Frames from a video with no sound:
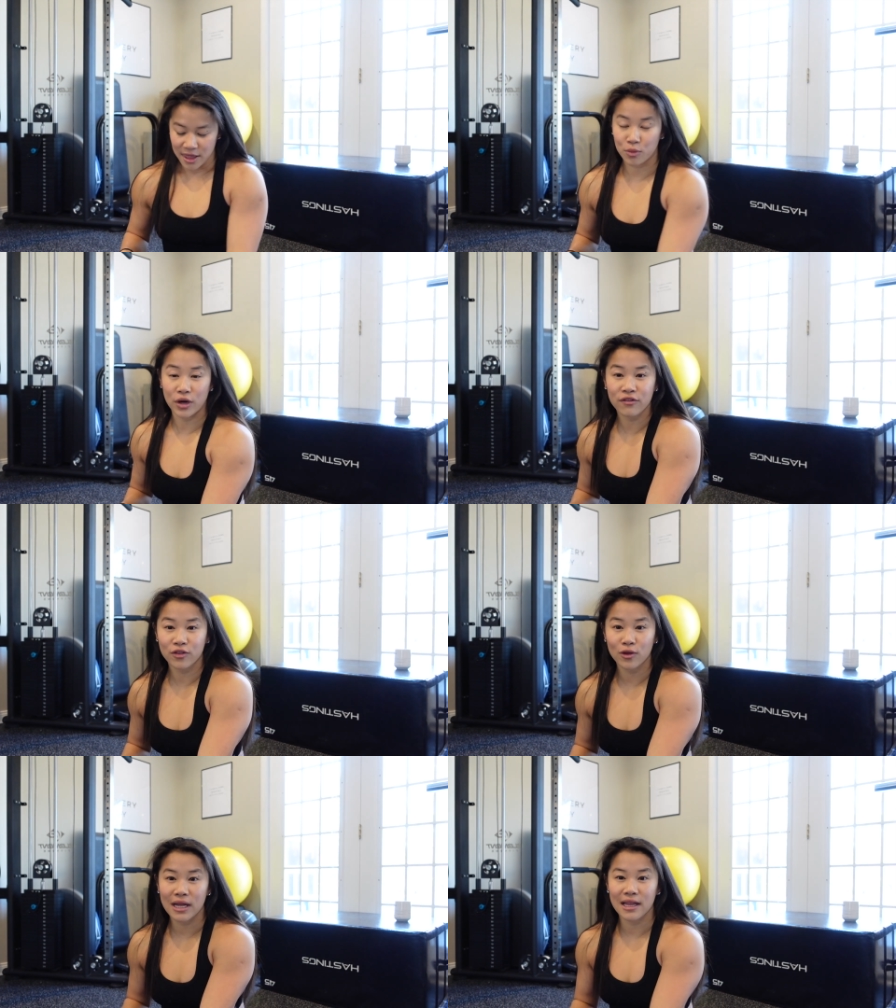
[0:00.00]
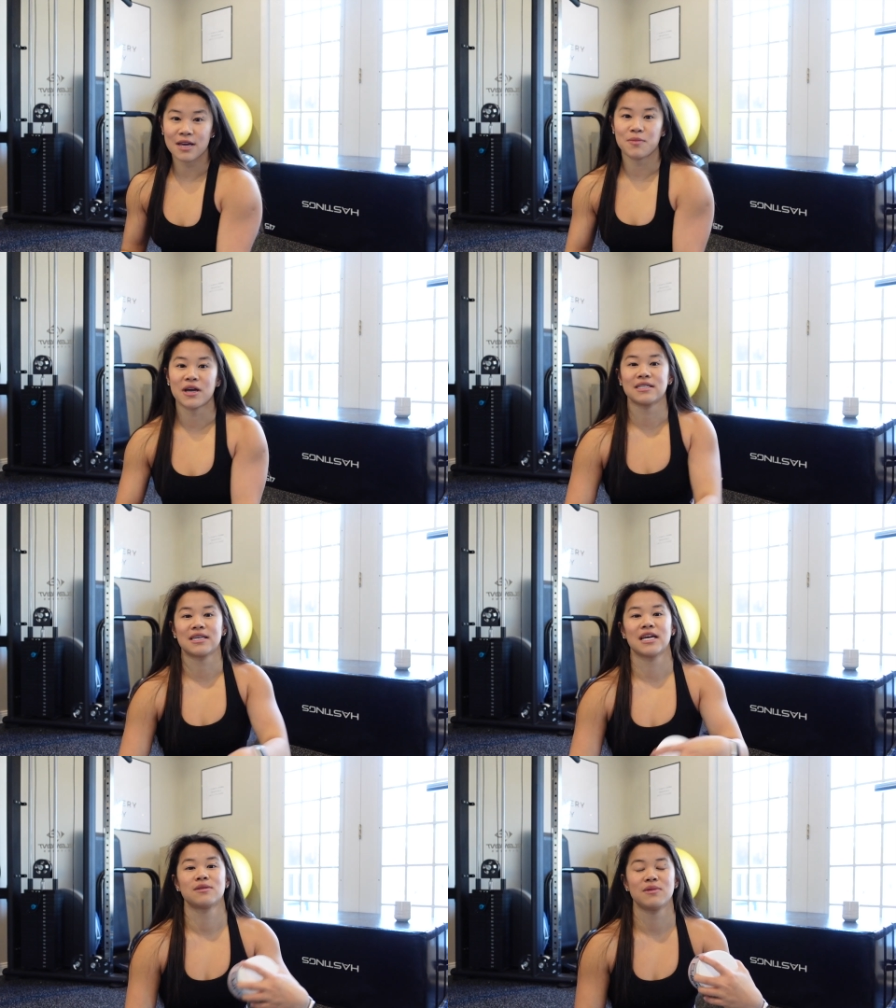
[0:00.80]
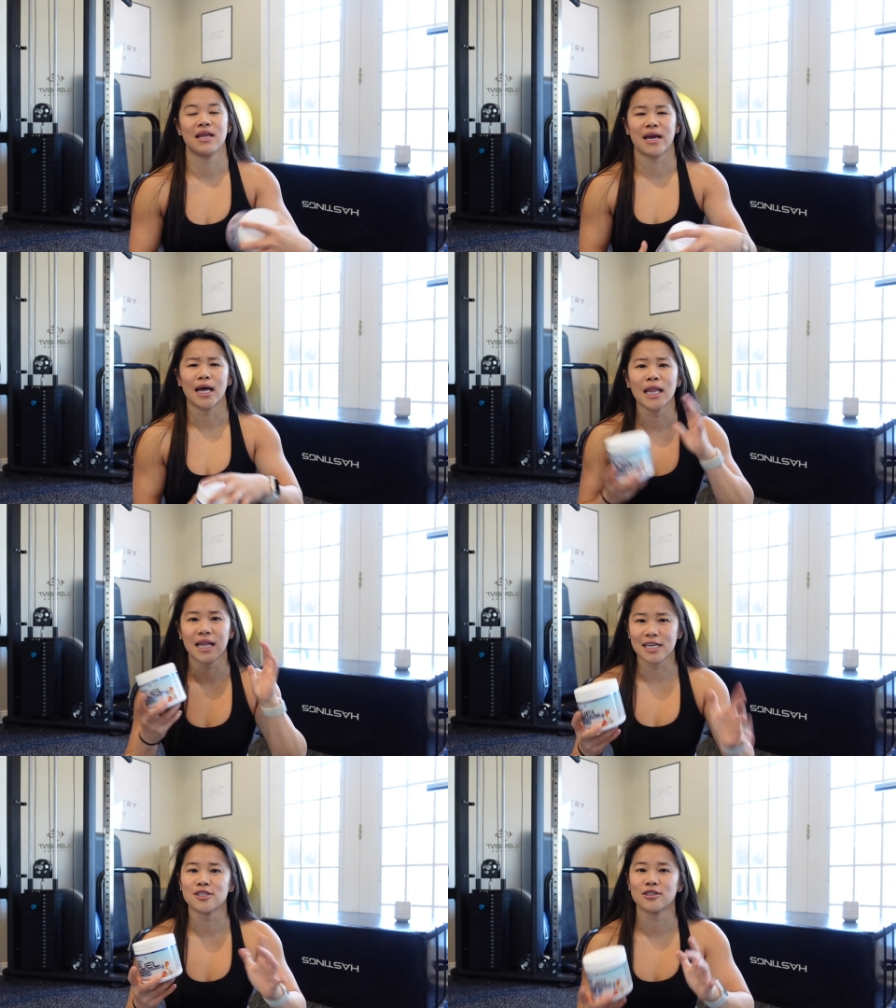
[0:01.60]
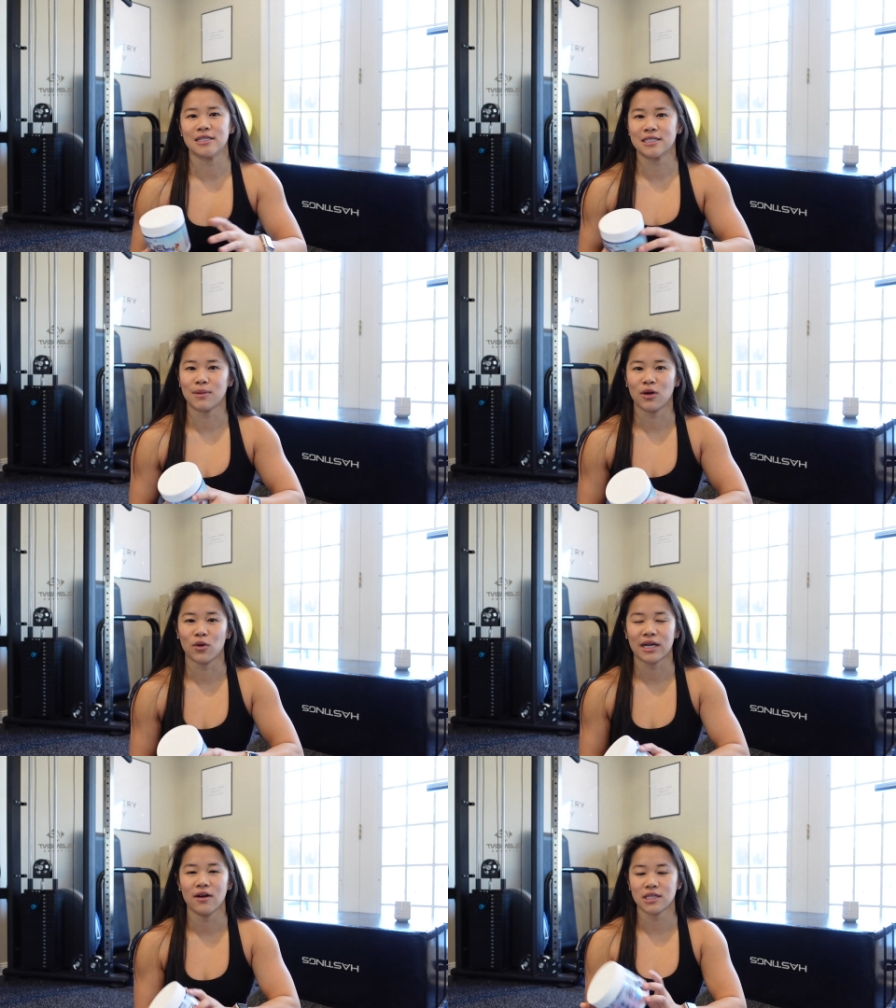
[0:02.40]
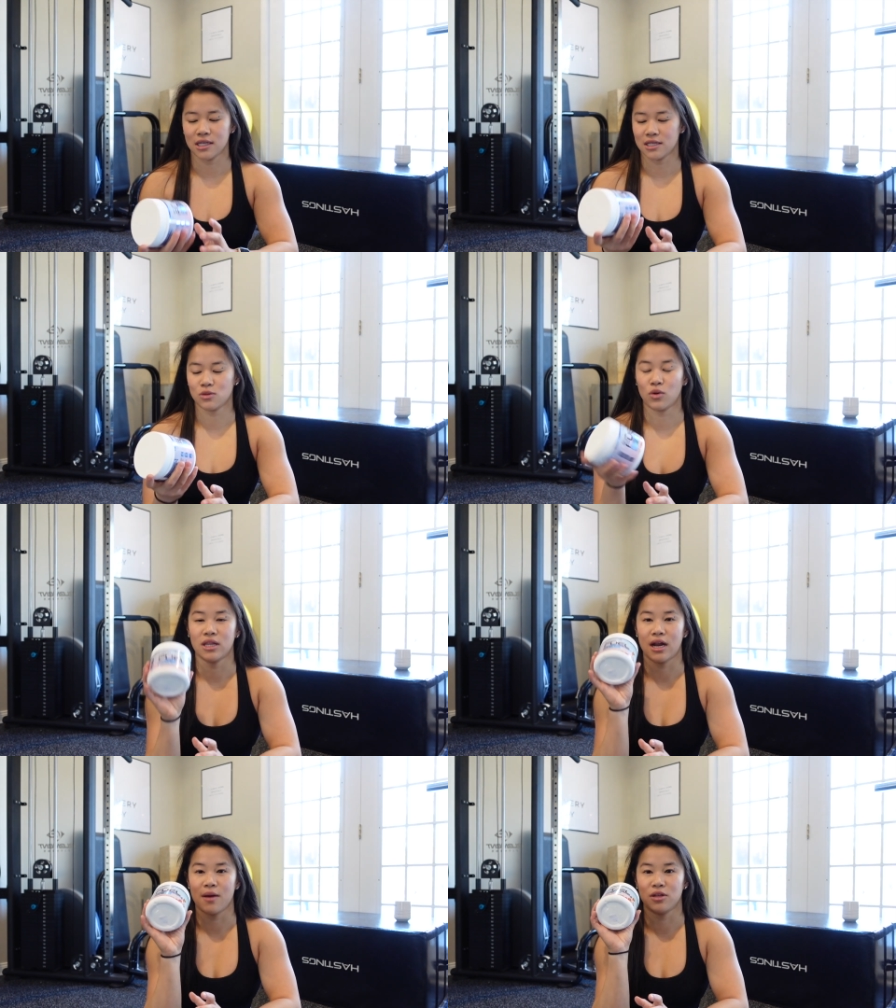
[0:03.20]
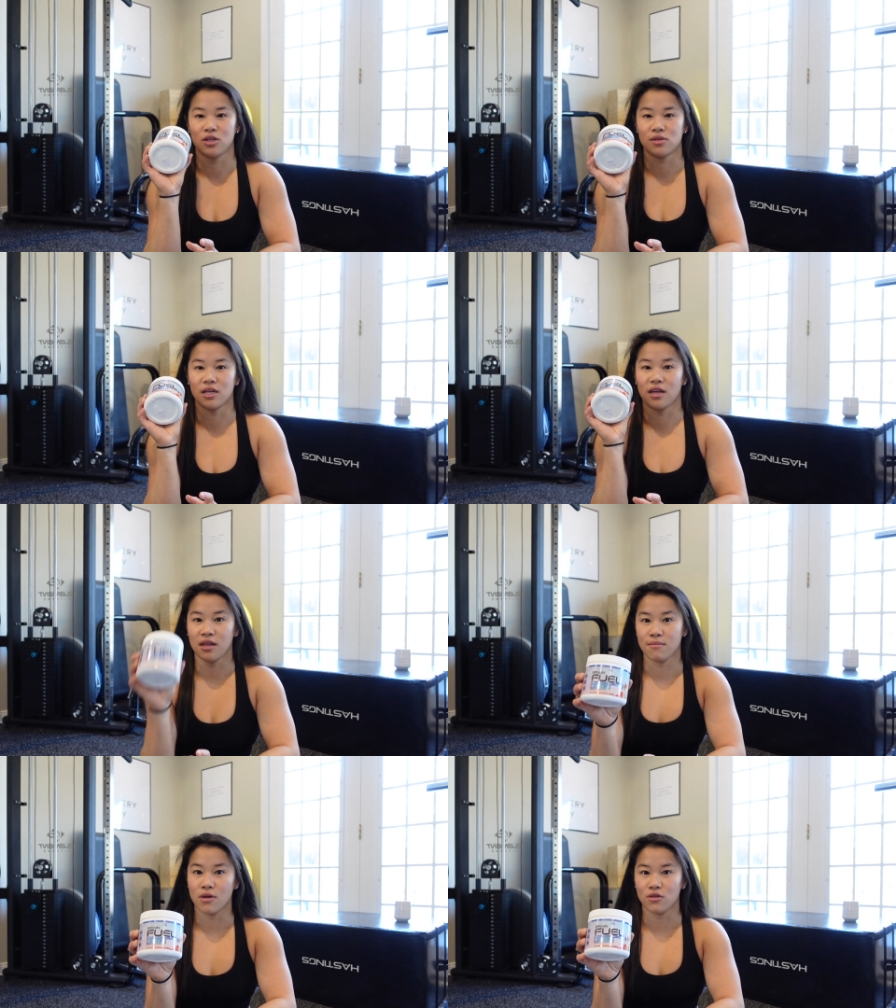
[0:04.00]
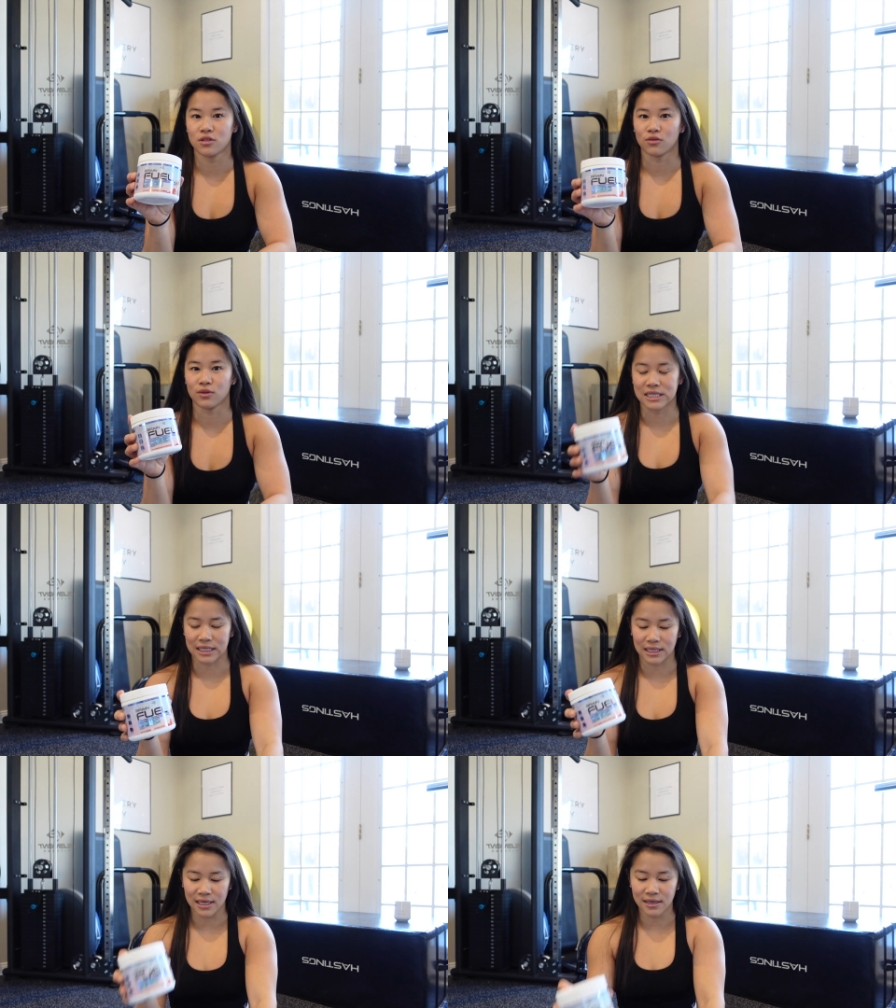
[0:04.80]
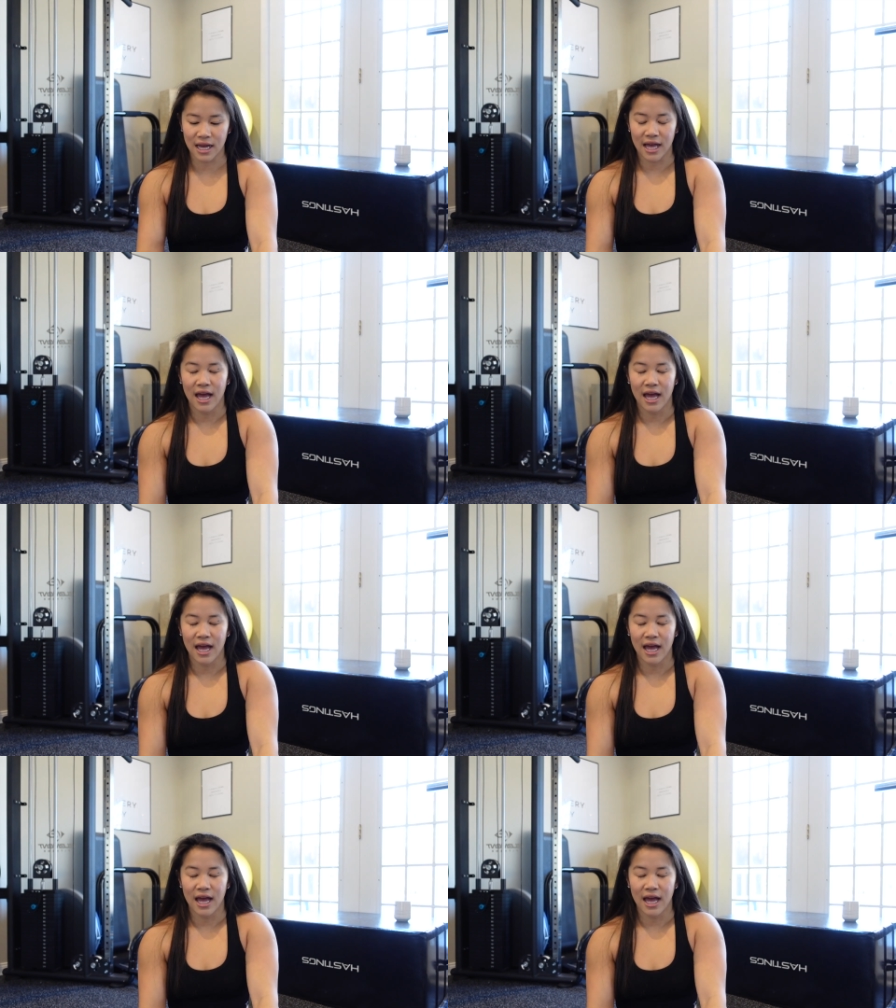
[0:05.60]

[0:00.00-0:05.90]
The brain fuel I like because it gets me, like, lasered into my workouts. And this is one that I've been using the most recently.